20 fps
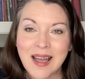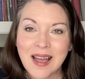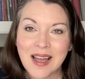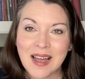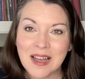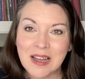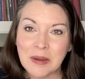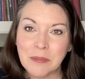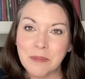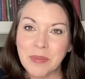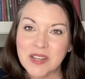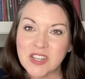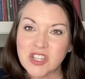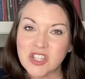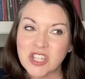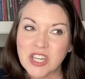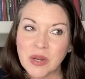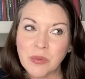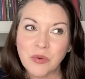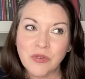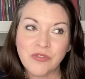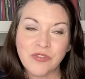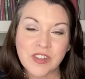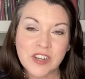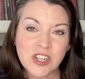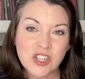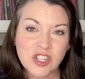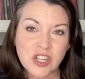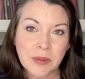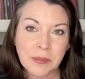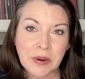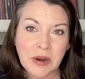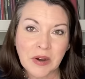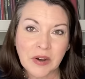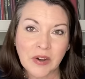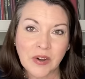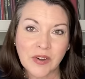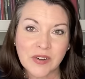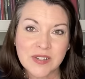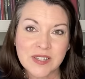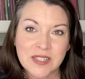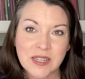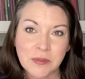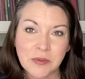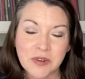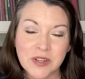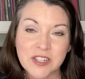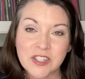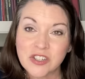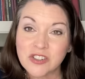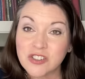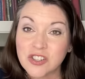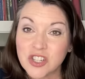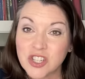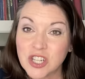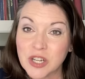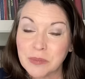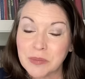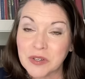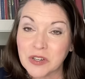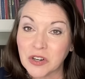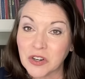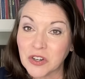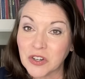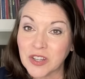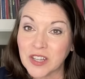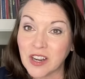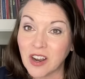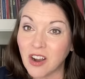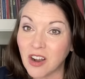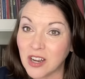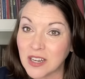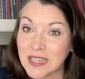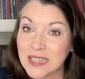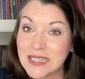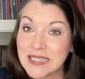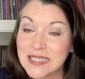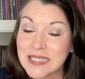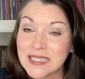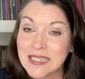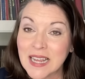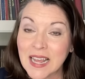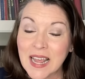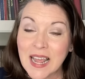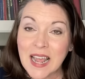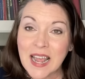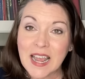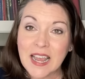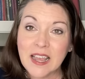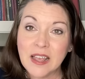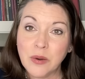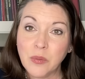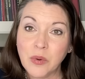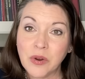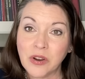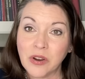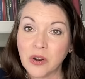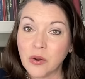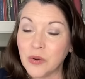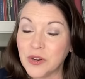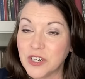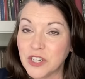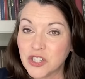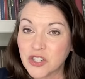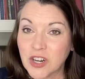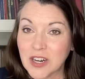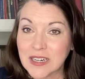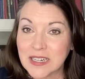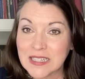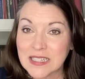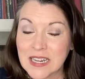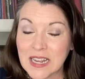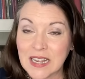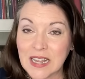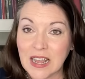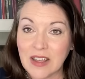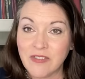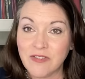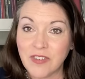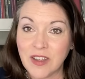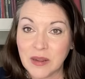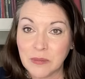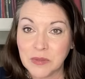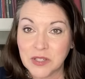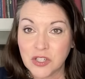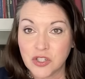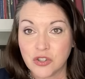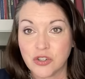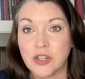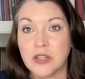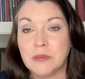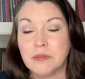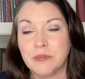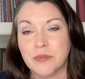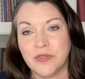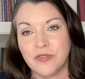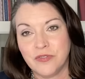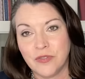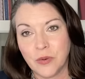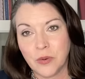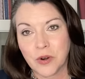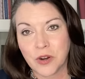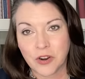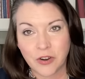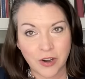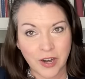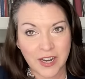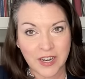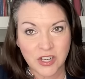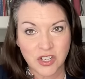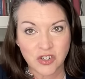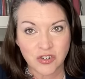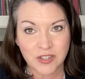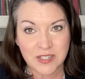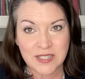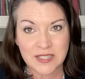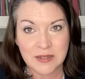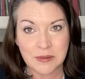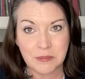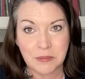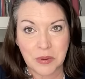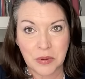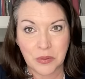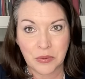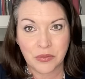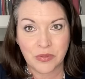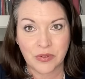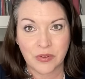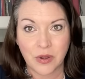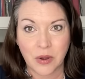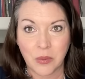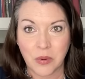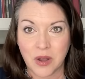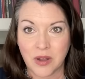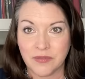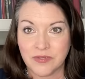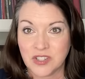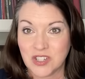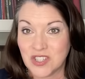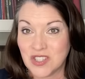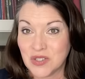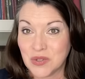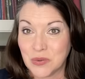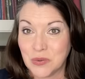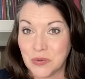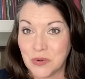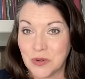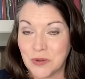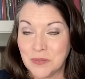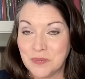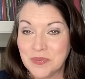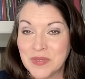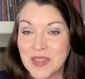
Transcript: Um, but she will finish up her summer internship in early August, and we're going to try to take a family trip before Gray and Tristan both go off to school.